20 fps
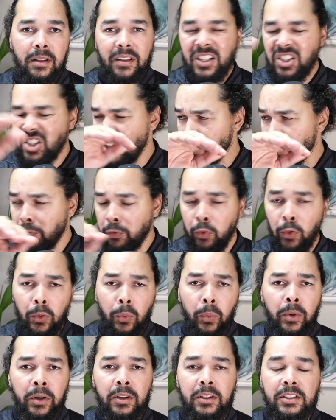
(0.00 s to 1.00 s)
They changed 4
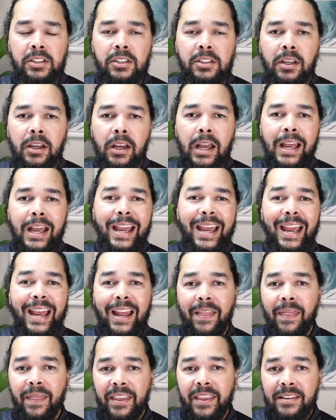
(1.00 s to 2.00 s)
words,
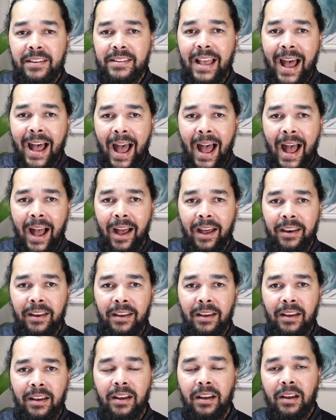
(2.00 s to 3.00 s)
and this
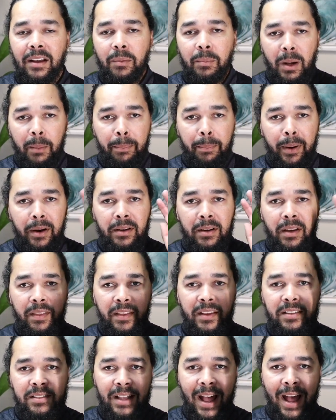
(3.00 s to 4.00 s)
ad compared to
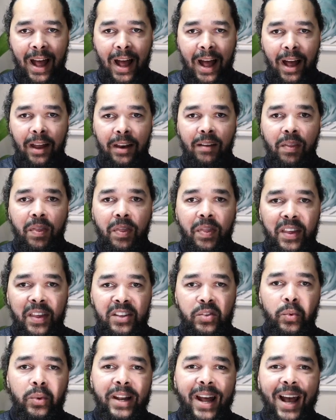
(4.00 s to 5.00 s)
this ad,
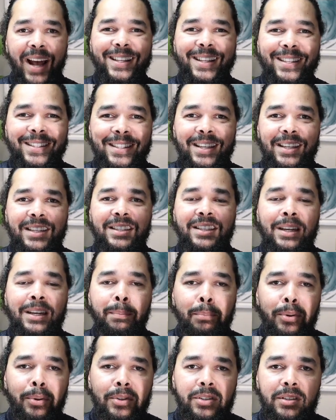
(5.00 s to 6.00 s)
this one had
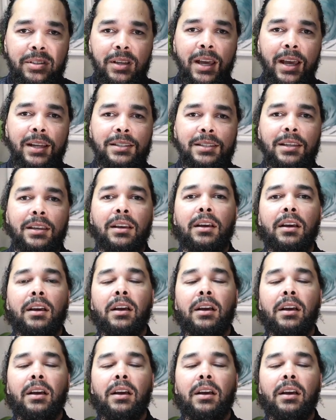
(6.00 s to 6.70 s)
60%